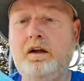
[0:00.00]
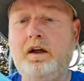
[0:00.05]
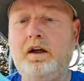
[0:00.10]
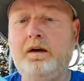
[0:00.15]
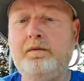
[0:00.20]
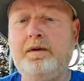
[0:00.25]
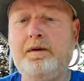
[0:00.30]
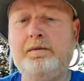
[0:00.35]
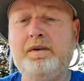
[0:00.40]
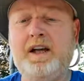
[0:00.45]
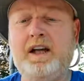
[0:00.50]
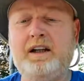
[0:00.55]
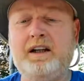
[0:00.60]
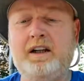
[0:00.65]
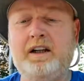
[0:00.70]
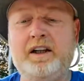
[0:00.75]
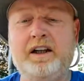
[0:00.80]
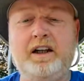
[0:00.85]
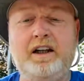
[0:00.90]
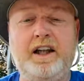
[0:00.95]
Maybe getting
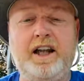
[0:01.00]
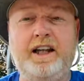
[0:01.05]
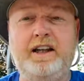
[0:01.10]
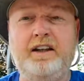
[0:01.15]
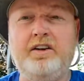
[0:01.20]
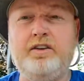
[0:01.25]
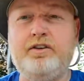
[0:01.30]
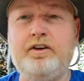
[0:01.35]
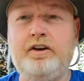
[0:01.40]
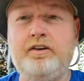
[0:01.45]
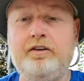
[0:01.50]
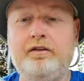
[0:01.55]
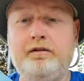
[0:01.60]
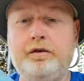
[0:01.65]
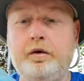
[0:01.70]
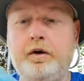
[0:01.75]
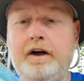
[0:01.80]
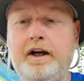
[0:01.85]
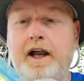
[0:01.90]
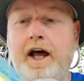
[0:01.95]
a little late in the season
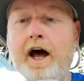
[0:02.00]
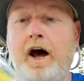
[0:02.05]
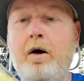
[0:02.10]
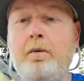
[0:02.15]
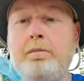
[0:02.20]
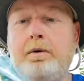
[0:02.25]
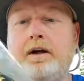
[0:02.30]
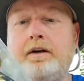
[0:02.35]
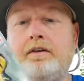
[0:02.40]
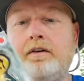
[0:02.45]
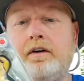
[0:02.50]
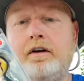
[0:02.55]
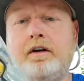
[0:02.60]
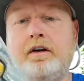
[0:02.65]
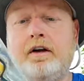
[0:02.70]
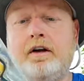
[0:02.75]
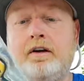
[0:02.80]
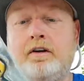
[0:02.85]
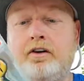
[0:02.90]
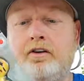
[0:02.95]
for it now, but
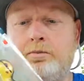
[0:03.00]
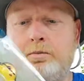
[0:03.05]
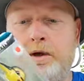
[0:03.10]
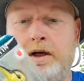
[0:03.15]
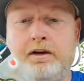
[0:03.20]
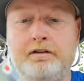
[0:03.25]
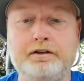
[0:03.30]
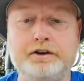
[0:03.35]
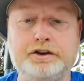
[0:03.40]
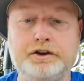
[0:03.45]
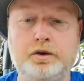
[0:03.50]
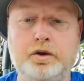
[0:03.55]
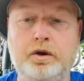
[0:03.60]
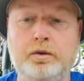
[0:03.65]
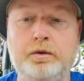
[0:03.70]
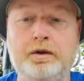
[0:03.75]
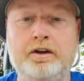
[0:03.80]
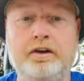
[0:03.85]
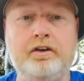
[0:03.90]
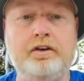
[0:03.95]
in the spring for sure
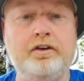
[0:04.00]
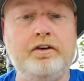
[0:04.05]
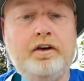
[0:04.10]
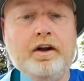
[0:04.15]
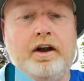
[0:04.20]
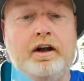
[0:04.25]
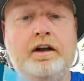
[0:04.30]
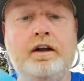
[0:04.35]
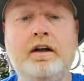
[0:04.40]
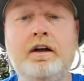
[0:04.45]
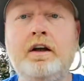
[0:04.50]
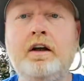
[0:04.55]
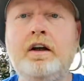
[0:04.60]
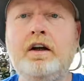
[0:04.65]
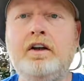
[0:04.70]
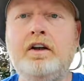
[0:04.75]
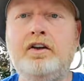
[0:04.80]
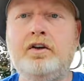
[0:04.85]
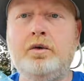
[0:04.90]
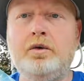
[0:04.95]
when there's
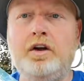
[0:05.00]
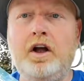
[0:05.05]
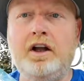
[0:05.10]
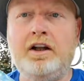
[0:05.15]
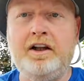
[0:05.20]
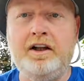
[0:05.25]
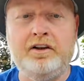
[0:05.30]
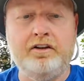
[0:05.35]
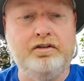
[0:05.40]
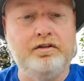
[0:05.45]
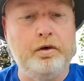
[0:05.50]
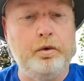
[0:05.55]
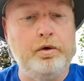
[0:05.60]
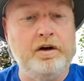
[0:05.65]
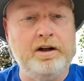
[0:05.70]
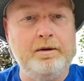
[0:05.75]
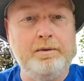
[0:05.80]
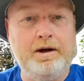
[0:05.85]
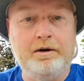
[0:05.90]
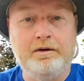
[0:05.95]
new ducklings
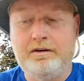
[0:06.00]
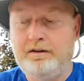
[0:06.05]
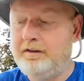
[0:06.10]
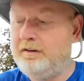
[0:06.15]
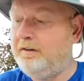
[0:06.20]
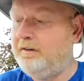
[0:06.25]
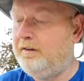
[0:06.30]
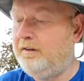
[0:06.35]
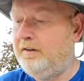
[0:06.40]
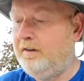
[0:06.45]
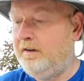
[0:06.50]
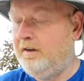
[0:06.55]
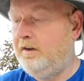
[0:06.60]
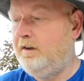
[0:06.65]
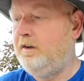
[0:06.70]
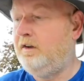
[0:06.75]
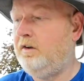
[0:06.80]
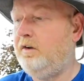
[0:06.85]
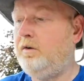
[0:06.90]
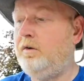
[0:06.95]
floating about.
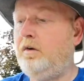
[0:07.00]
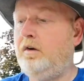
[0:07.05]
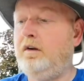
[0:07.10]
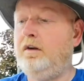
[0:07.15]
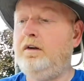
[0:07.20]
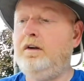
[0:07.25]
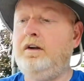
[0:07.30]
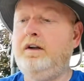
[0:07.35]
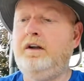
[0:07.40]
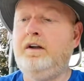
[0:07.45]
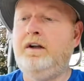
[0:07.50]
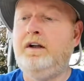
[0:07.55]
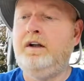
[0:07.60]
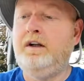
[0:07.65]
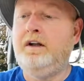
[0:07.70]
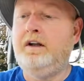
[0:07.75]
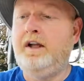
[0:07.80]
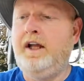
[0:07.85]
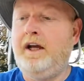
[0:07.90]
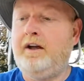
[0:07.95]
Cool.
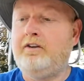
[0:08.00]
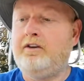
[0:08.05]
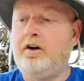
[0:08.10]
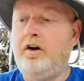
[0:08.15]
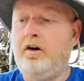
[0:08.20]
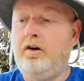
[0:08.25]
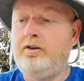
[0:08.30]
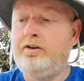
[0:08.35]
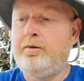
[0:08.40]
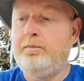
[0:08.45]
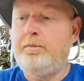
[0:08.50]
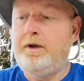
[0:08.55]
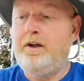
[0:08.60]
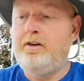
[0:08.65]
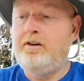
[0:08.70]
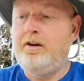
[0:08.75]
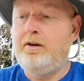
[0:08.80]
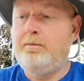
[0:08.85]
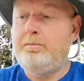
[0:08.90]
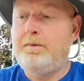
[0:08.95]
Next, Carl's
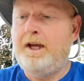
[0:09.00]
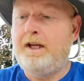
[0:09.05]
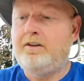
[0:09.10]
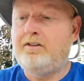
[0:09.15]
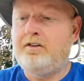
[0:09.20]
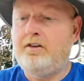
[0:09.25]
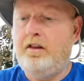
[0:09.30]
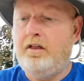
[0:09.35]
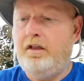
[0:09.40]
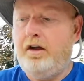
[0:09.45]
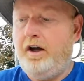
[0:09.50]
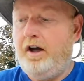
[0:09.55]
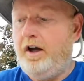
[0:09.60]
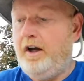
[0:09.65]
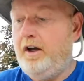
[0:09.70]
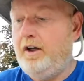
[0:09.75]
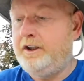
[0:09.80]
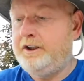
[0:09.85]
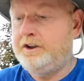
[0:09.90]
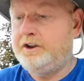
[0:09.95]
Amazing Baits, The
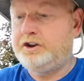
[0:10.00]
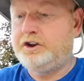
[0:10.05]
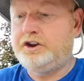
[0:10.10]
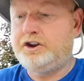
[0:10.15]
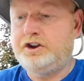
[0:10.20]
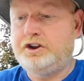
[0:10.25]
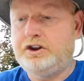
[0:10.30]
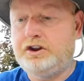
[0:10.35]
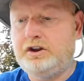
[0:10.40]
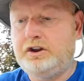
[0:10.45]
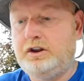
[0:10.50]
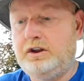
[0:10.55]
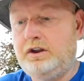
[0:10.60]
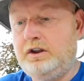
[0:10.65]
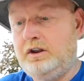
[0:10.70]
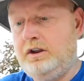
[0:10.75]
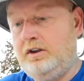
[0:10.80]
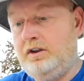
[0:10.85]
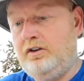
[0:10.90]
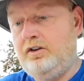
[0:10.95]
Hunch.
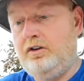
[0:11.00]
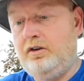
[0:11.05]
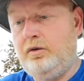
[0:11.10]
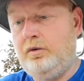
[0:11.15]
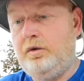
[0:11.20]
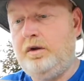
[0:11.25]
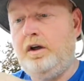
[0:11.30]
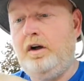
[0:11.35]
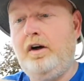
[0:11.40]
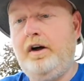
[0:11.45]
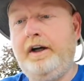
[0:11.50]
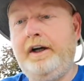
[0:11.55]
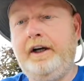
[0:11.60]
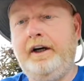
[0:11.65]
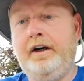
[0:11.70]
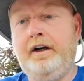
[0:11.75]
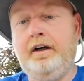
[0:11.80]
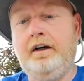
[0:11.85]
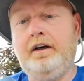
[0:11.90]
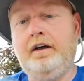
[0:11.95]
Let's see what we got
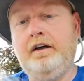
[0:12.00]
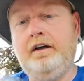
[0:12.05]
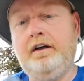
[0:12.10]
here.